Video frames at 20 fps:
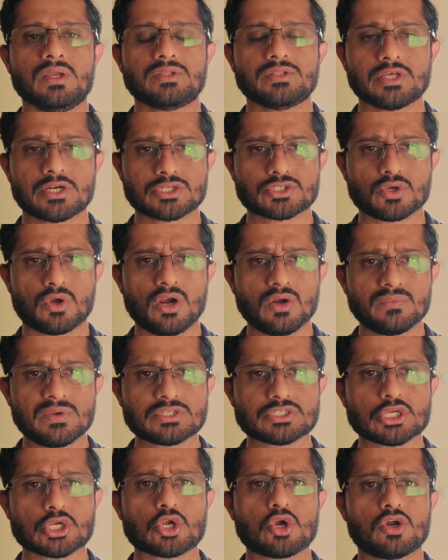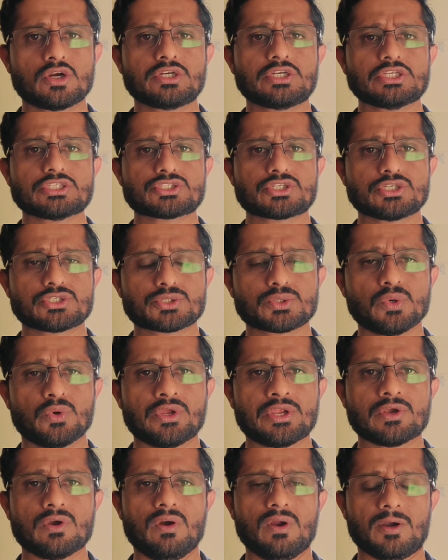There is always a contest is
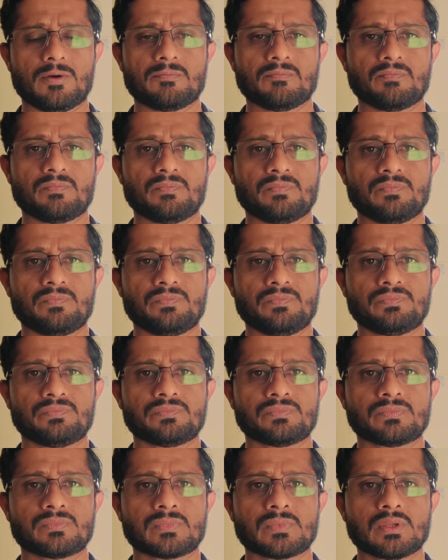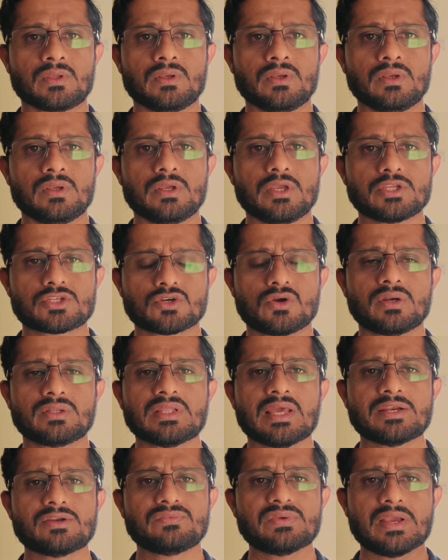going on. It's not
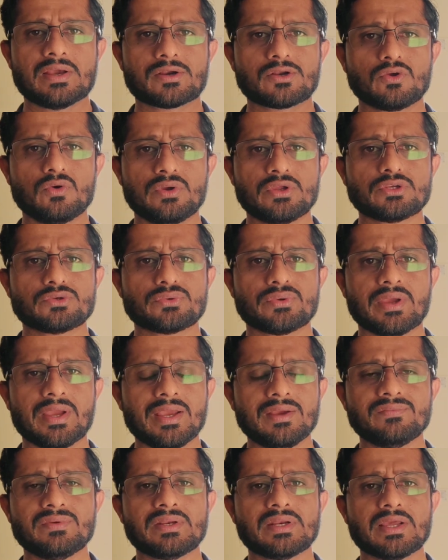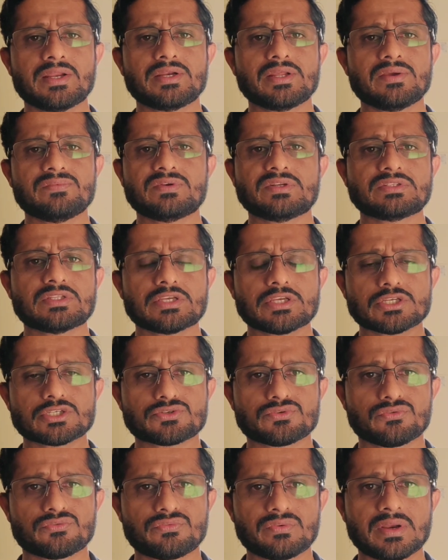that we are going to heaven and everything is
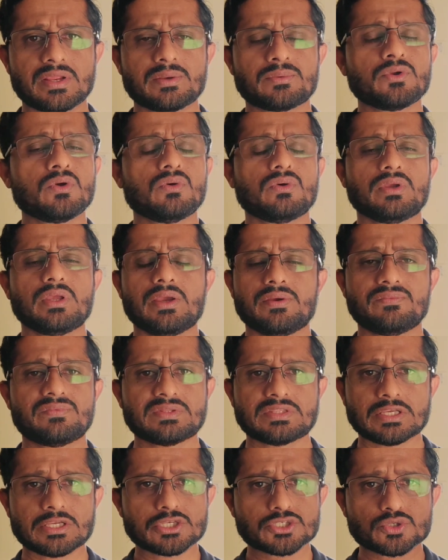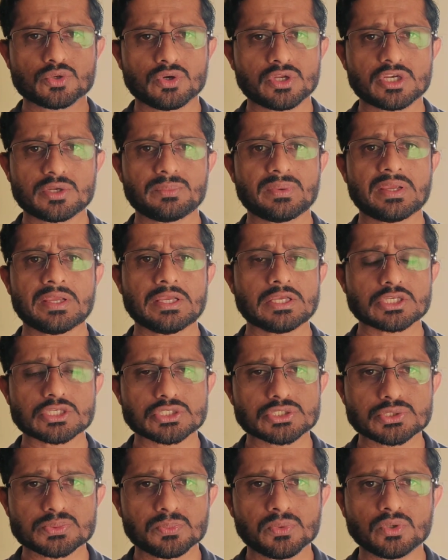free. No, everything is going to be
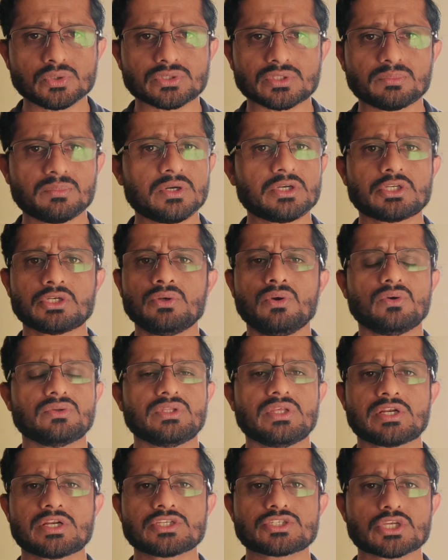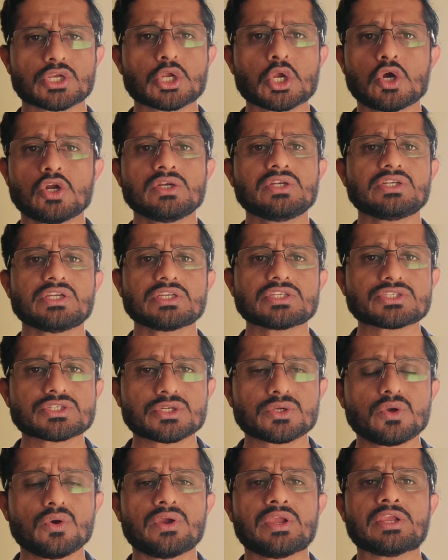smooth. But no, there is a contest
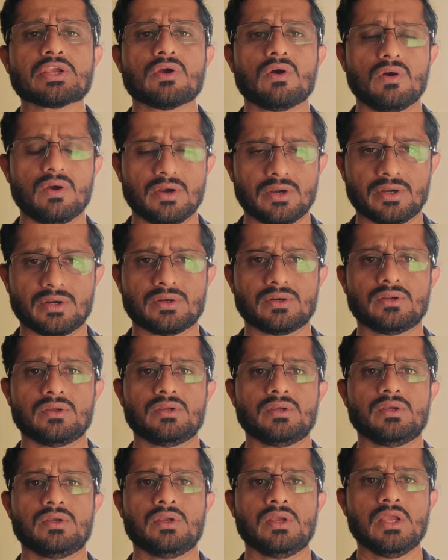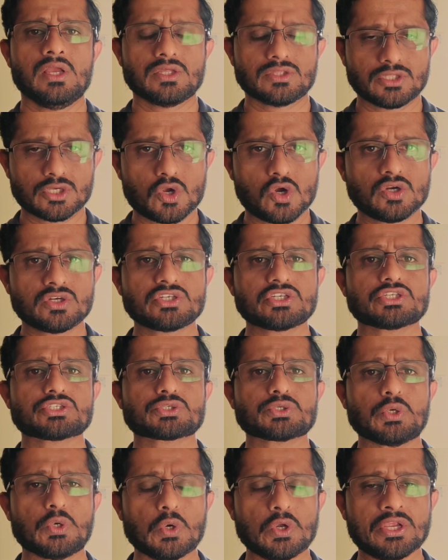going on. The
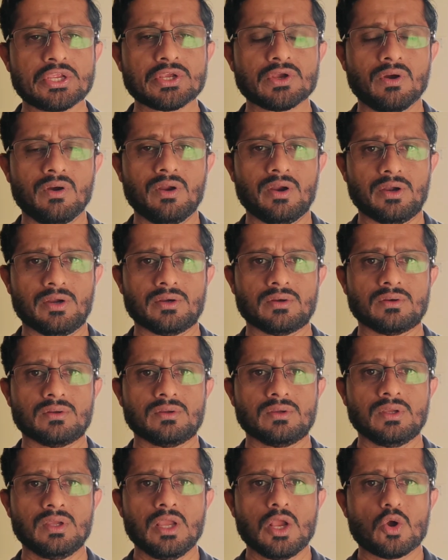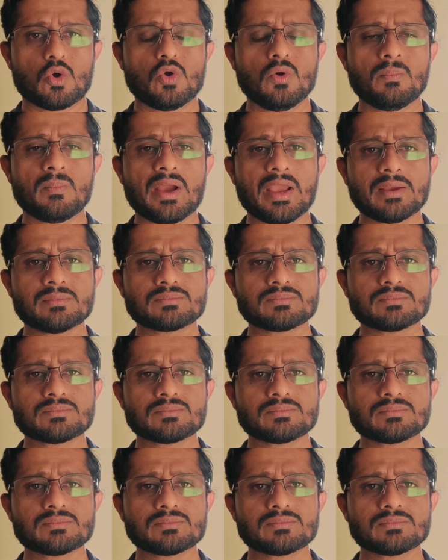contest going on. Whom I